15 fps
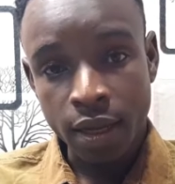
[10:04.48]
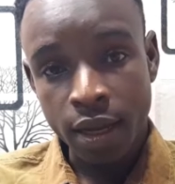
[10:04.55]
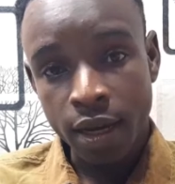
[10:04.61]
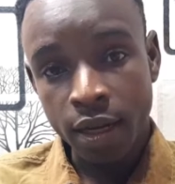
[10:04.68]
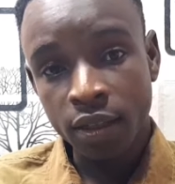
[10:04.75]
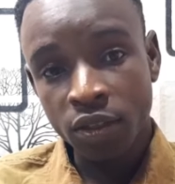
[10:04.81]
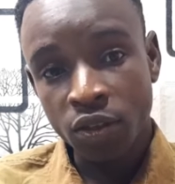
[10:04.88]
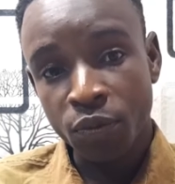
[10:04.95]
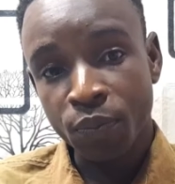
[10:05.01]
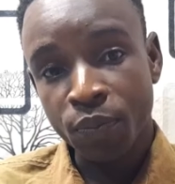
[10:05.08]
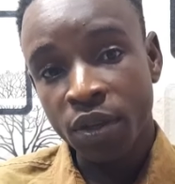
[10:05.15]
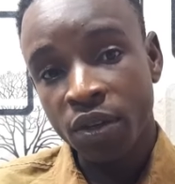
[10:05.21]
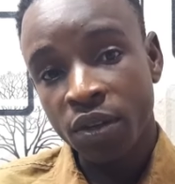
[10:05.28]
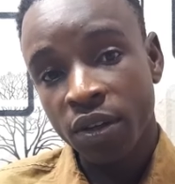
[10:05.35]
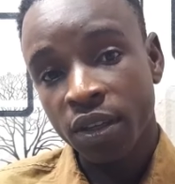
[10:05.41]
hearing your
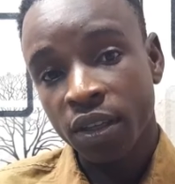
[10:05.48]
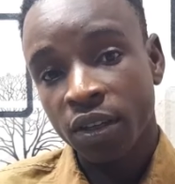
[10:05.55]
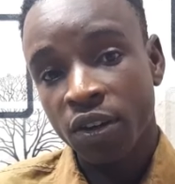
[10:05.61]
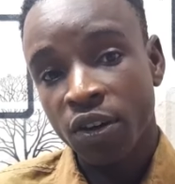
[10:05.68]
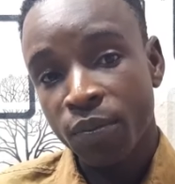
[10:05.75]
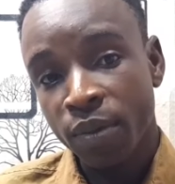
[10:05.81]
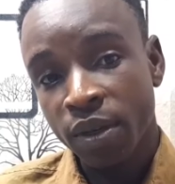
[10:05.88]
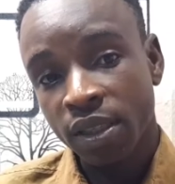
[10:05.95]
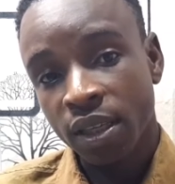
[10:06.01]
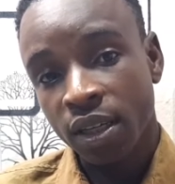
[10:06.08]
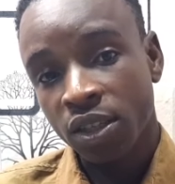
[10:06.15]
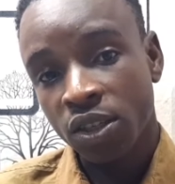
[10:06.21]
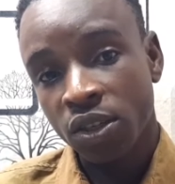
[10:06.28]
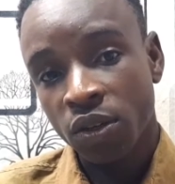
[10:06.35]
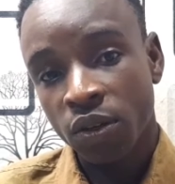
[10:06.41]
opinion in the comment
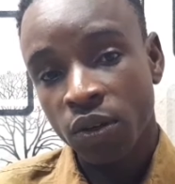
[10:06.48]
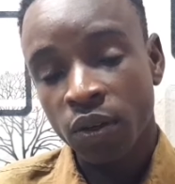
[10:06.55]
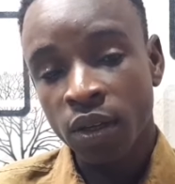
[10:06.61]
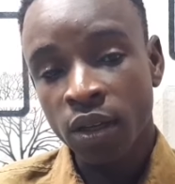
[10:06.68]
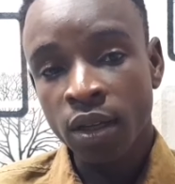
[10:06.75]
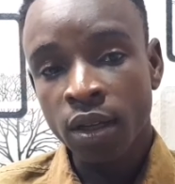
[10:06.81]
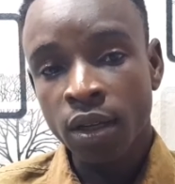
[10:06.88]
section.